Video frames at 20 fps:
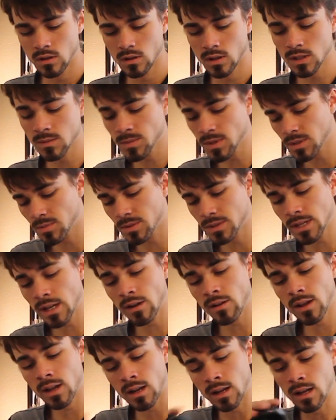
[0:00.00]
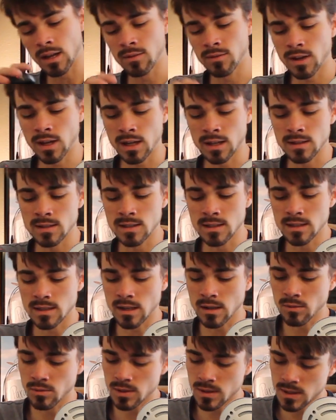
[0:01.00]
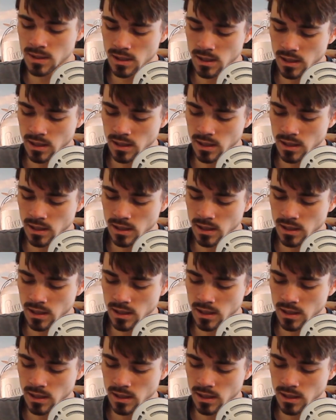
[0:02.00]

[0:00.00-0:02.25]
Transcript: This Mr. Potato Head I've had since I was a